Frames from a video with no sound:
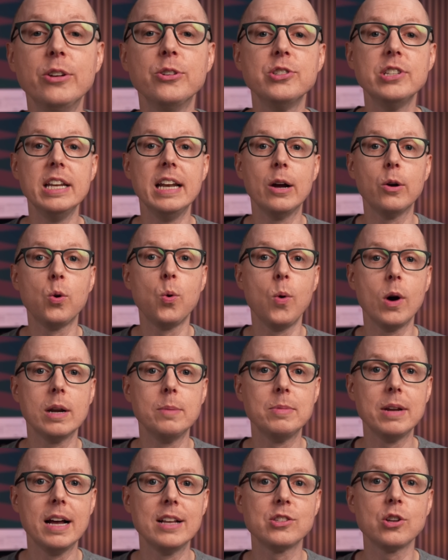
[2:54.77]
understand how
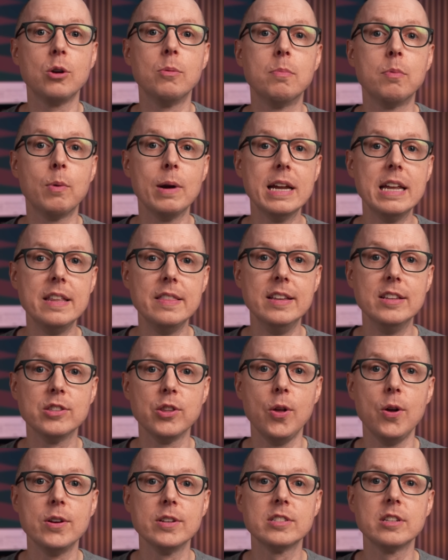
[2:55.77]
quantum dots are breaking these
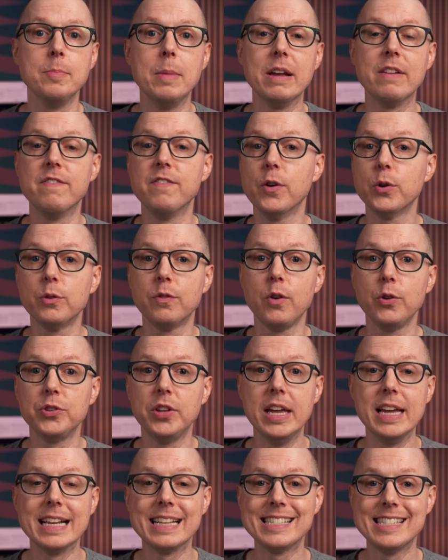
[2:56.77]
laws to make
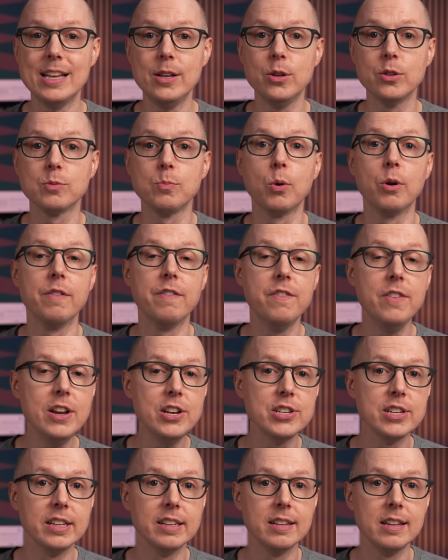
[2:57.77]
photovoltaic cells more
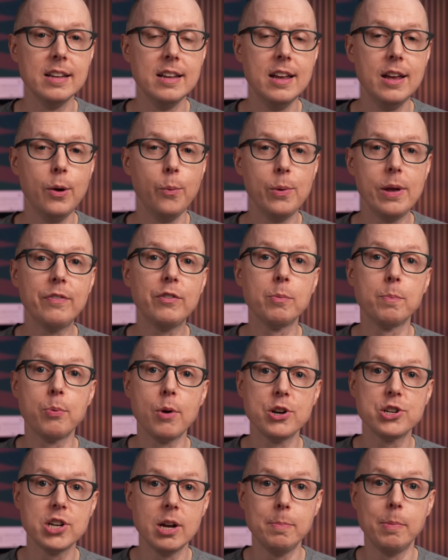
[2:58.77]
efficient, we have to
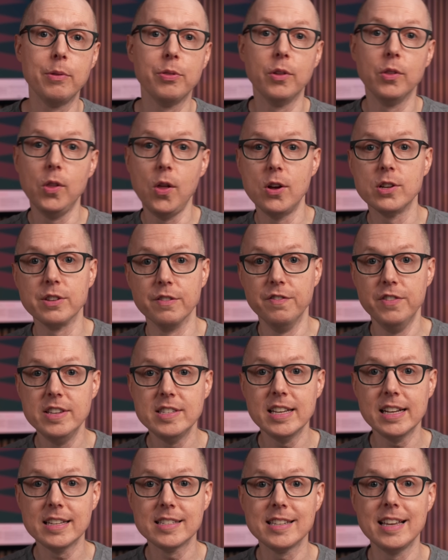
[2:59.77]
brush up on the laws of
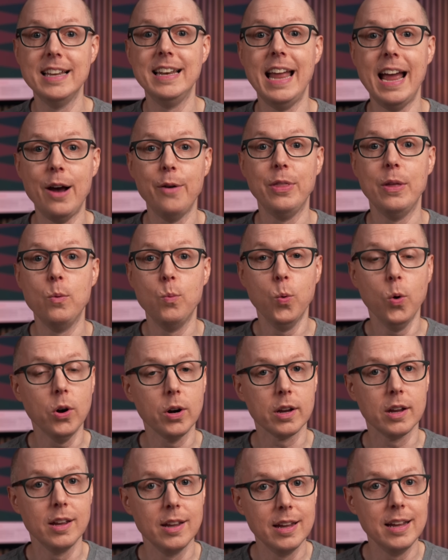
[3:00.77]
physics and how they
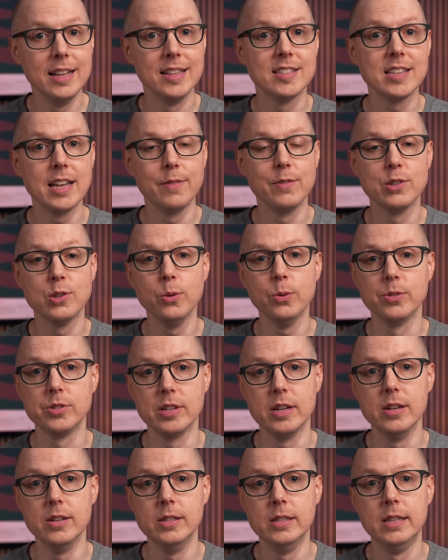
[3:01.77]
work inside of a solar
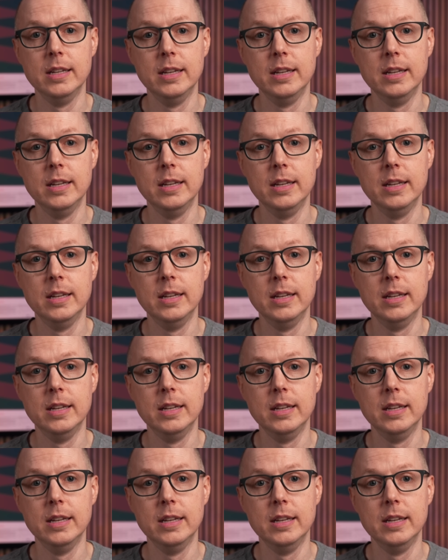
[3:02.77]
cell.